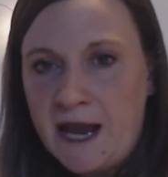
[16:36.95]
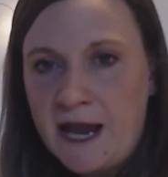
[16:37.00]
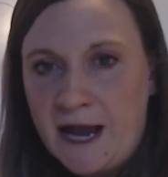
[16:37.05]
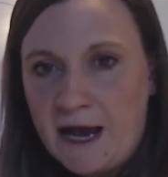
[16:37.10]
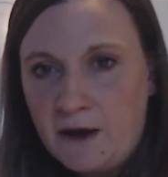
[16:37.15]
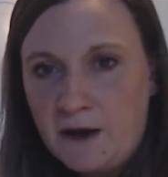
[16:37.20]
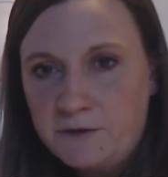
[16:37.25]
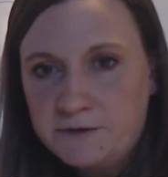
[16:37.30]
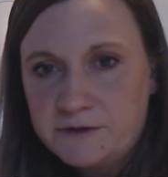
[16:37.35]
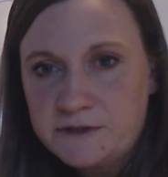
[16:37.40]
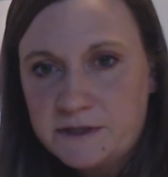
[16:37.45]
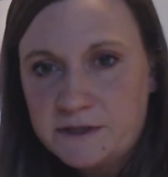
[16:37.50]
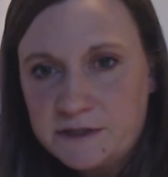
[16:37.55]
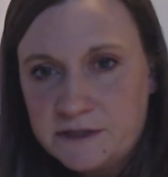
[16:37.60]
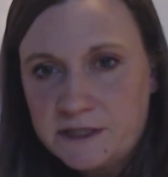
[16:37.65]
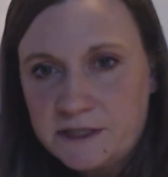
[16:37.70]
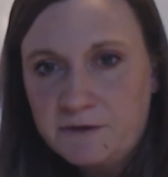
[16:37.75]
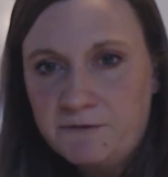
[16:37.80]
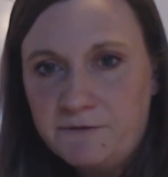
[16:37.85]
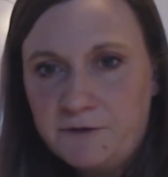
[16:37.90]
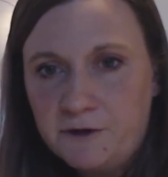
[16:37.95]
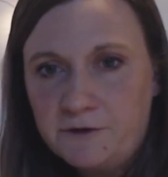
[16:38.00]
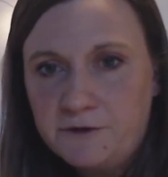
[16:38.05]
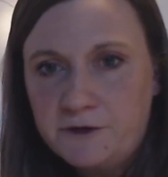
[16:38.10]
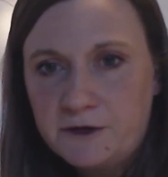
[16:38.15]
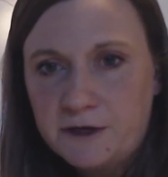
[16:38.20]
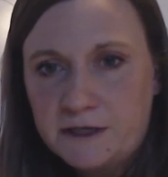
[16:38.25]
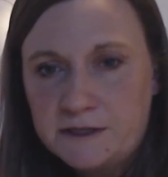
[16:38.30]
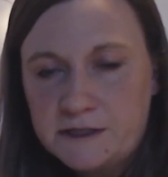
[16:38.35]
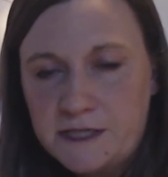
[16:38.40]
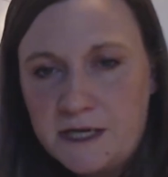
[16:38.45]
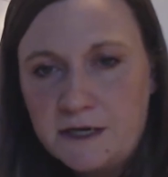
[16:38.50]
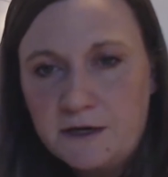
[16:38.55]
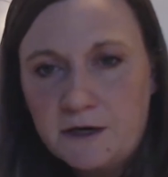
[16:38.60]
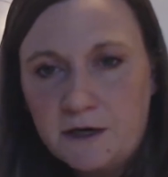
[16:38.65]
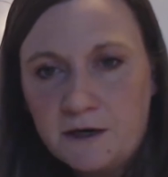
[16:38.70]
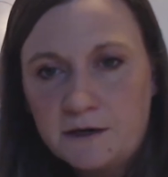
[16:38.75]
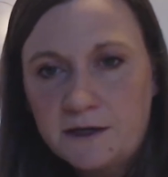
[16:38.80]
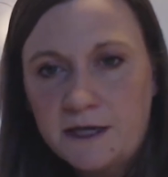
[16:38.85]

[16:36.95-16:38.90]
out to fill their container.